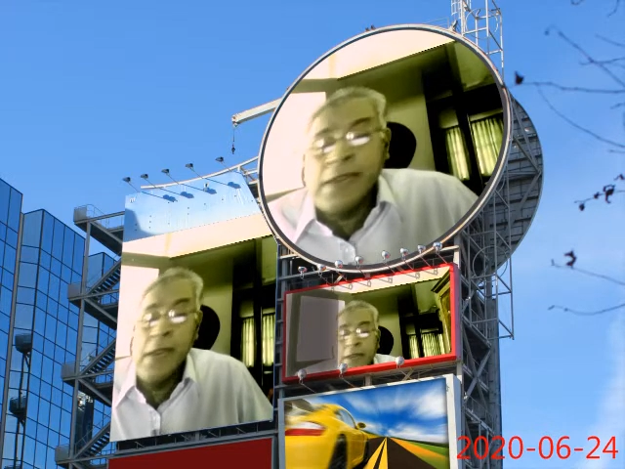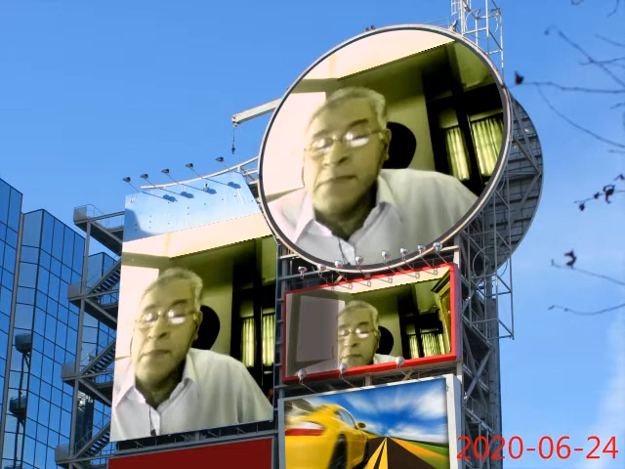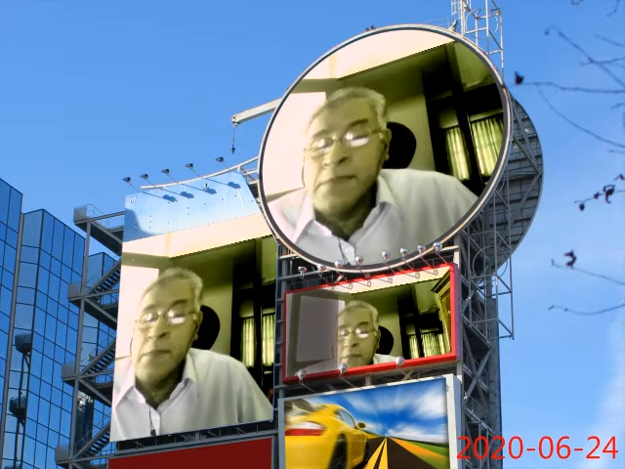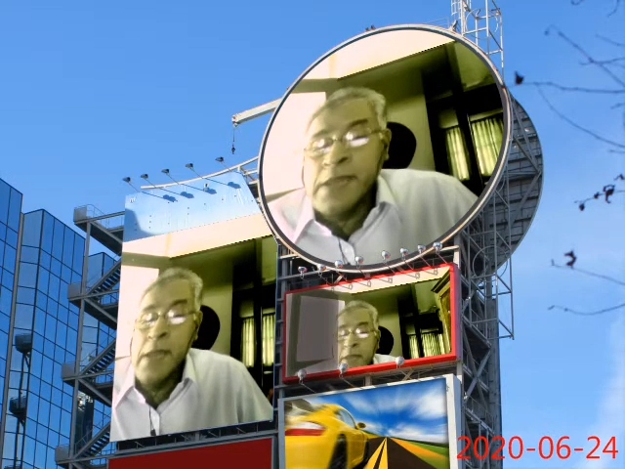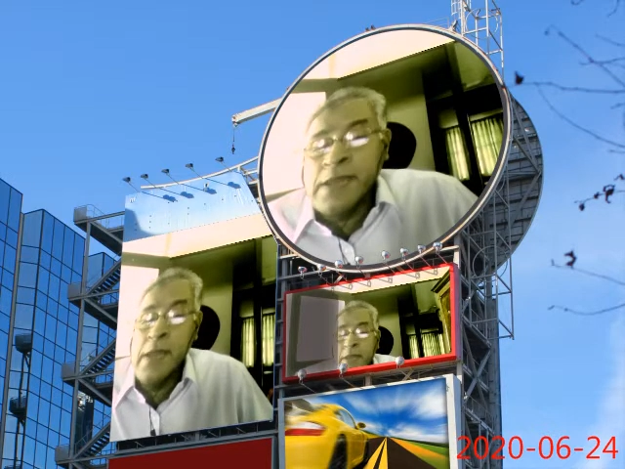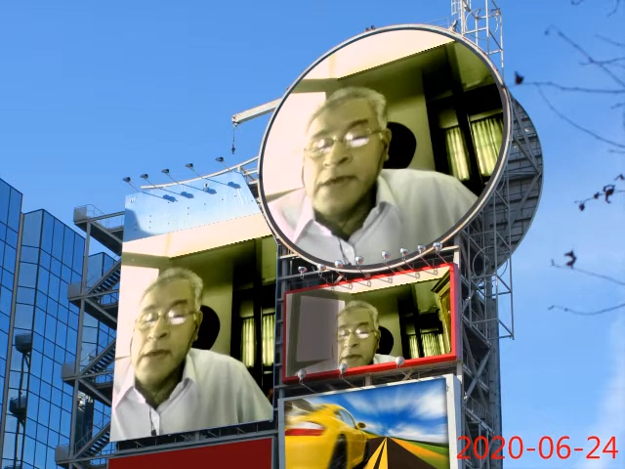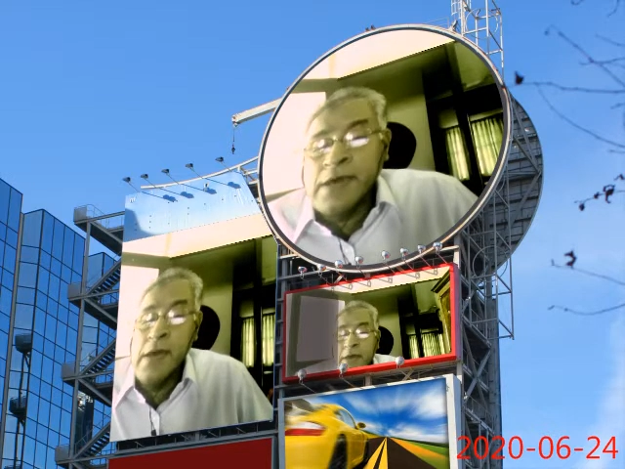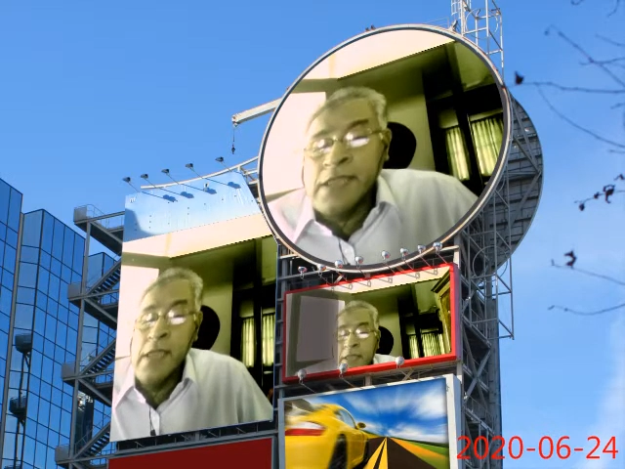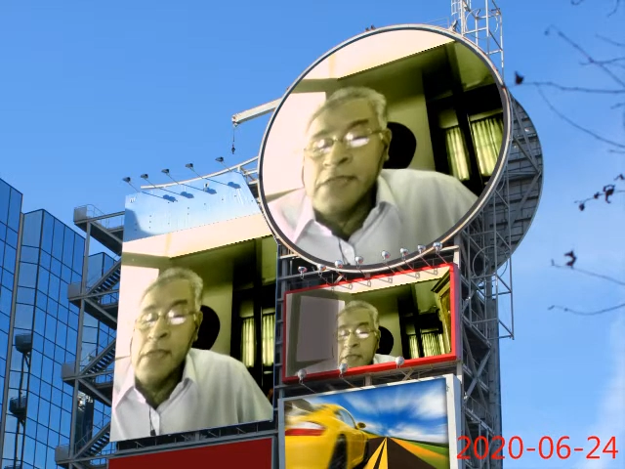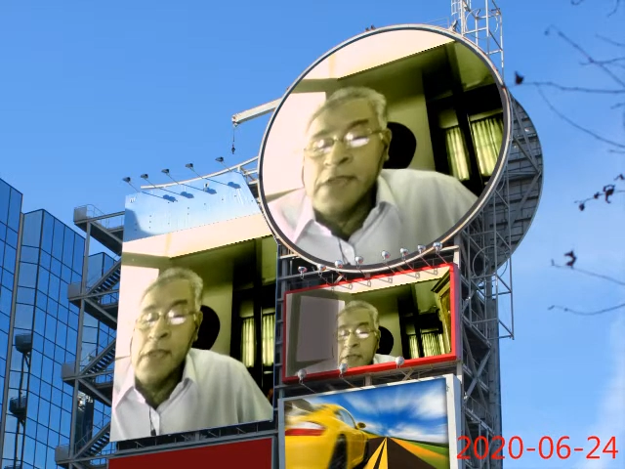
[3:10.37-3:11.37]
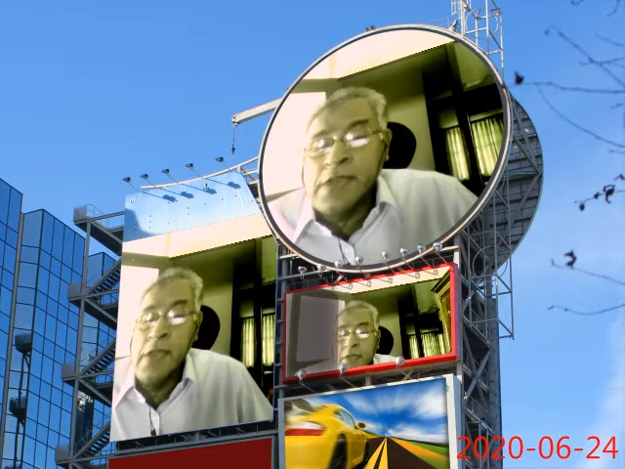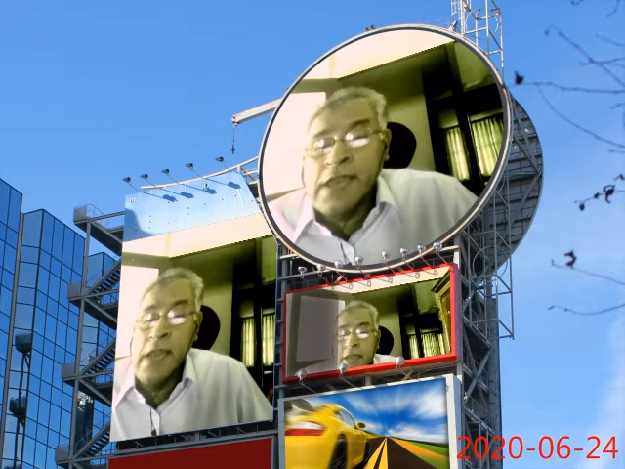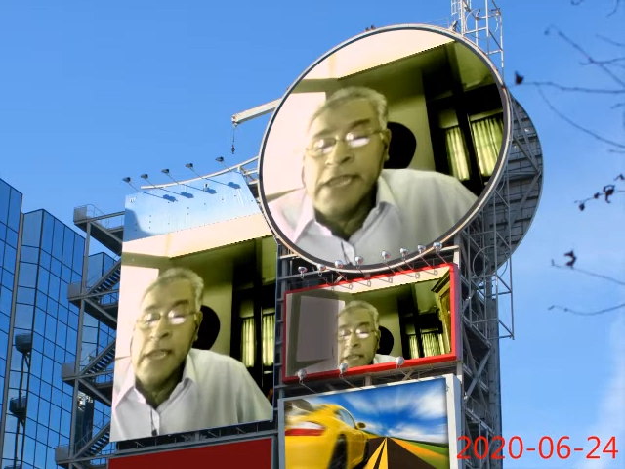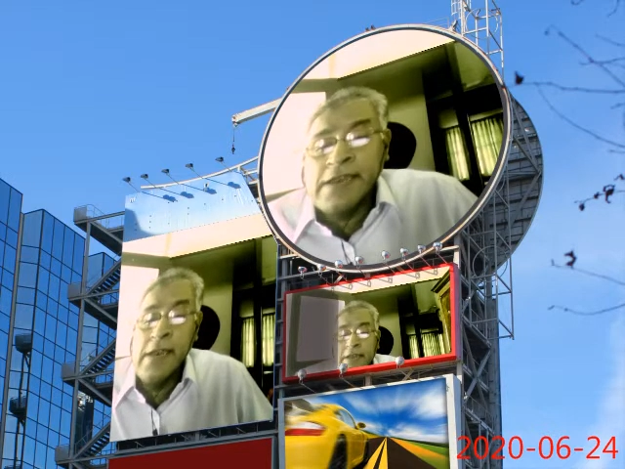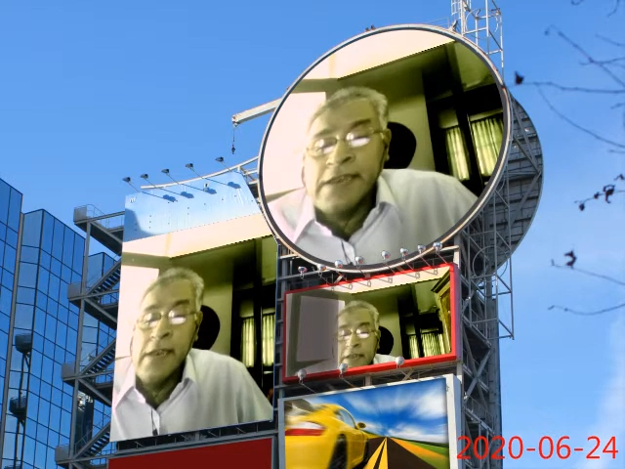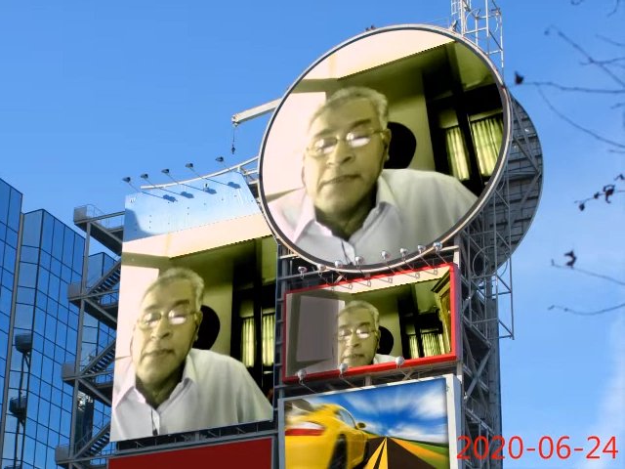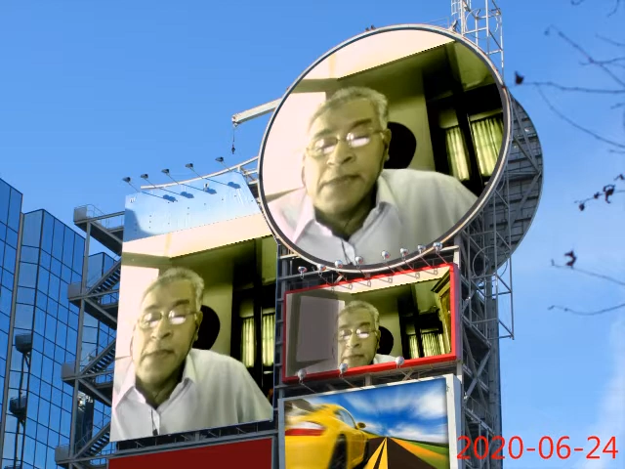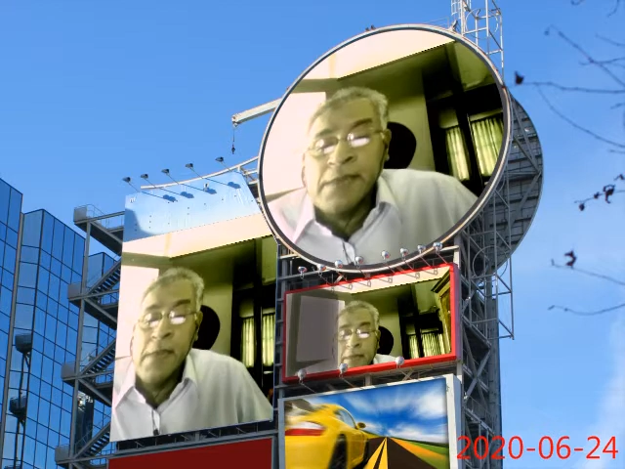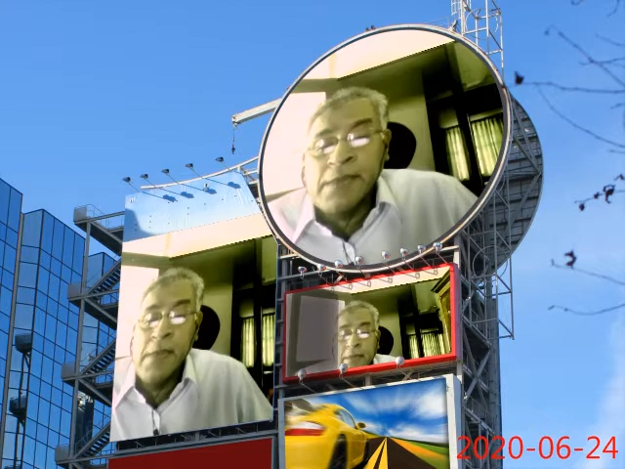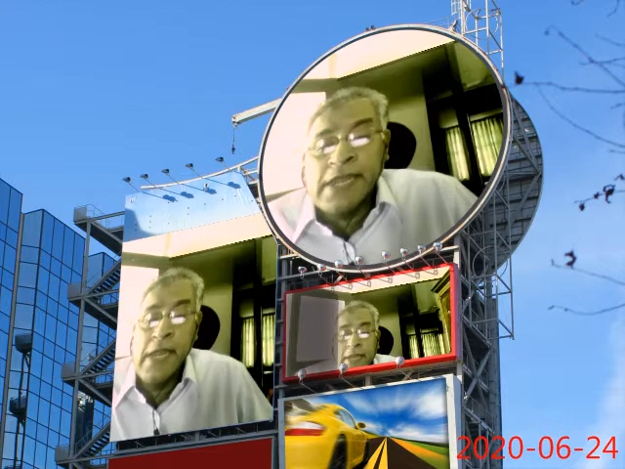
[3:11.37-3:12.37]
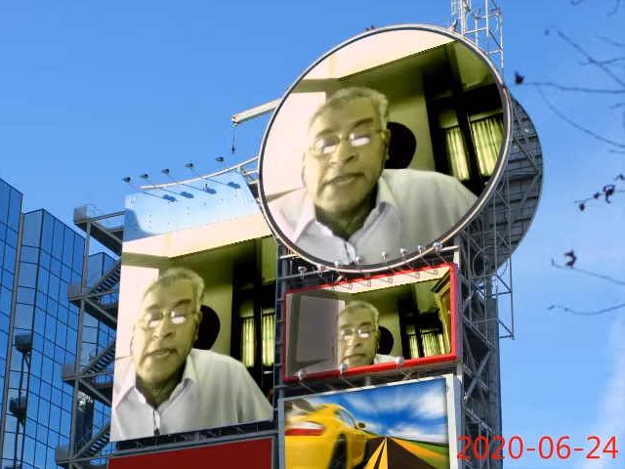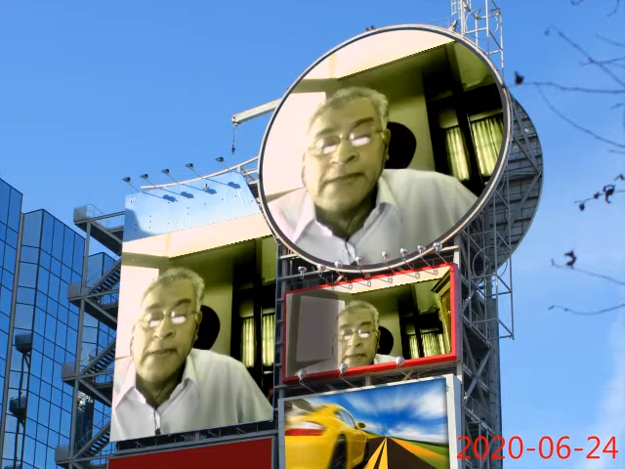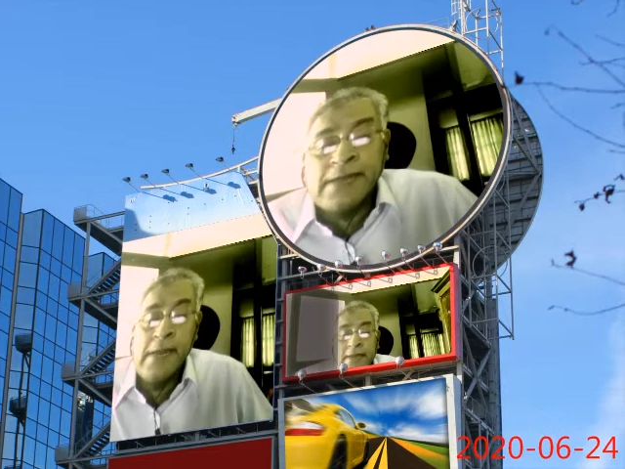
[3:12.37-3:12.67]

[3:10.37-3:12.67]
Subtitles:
men are equally likely to become addicted.